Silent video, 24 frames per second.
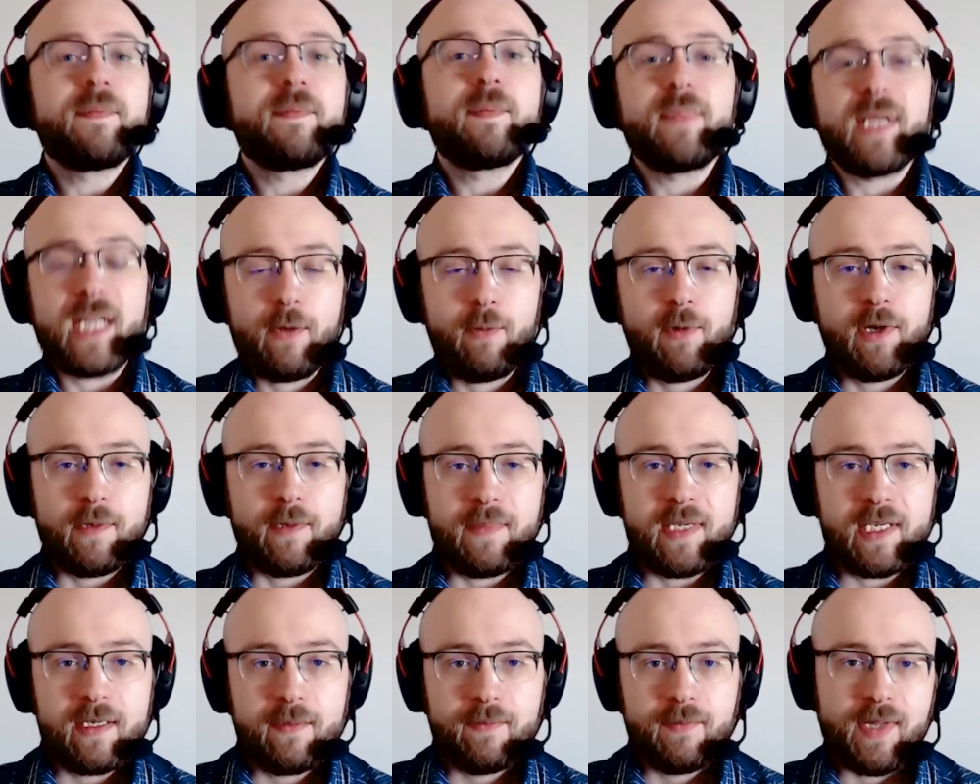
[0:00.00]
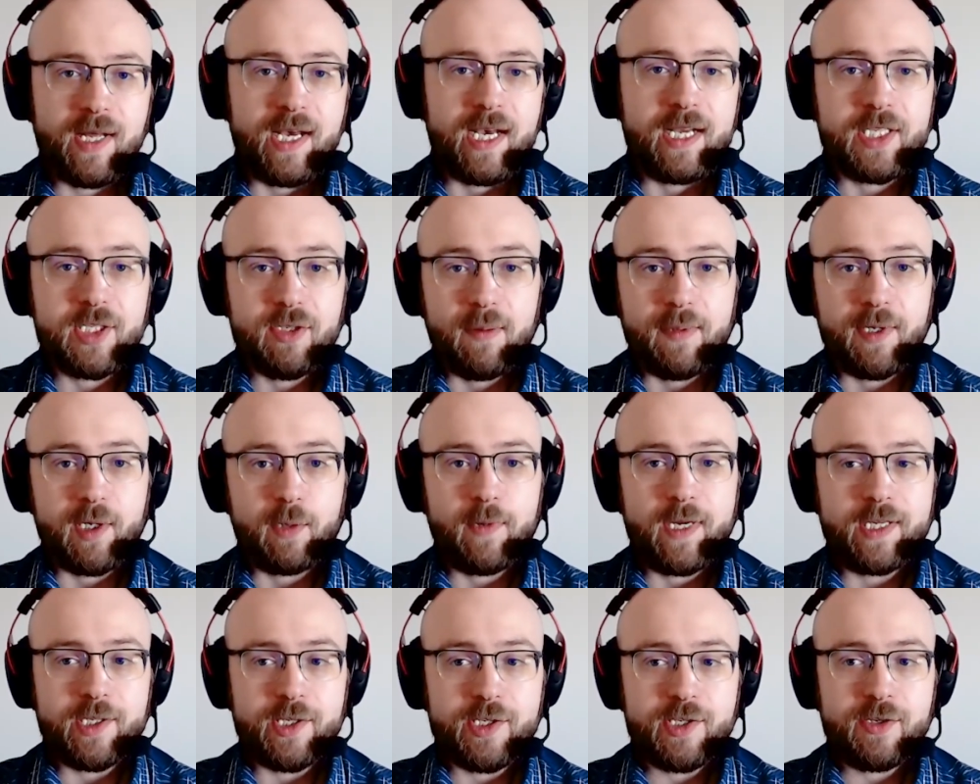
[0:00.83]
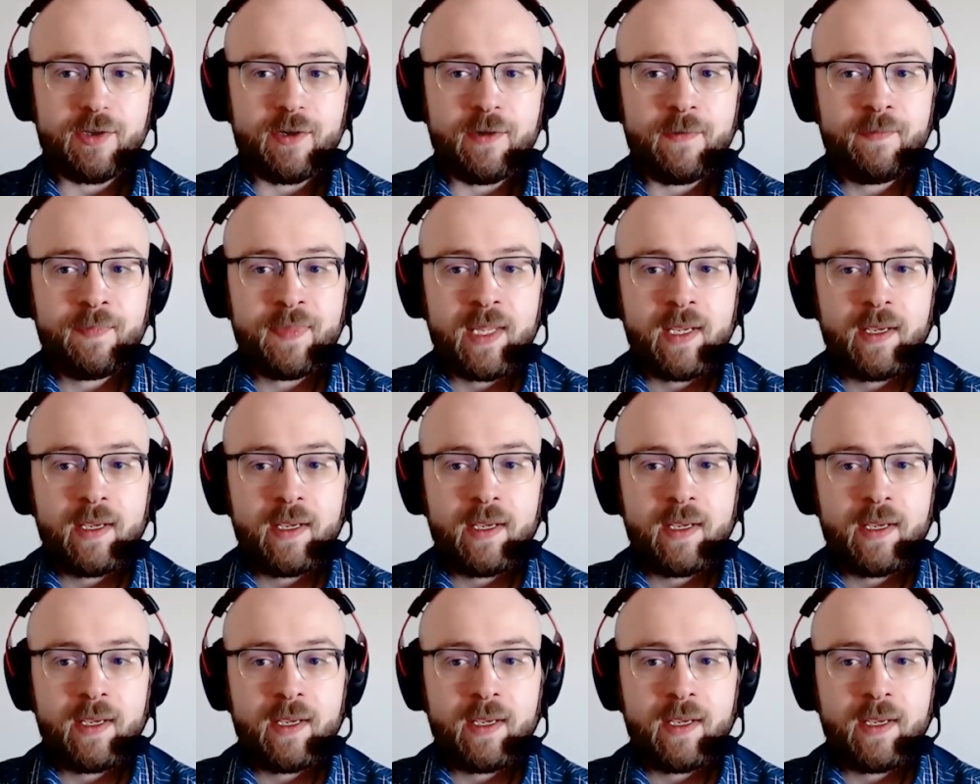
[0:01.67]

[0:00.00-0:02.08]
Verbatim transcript: but I want to be compliant, so I'm going to register.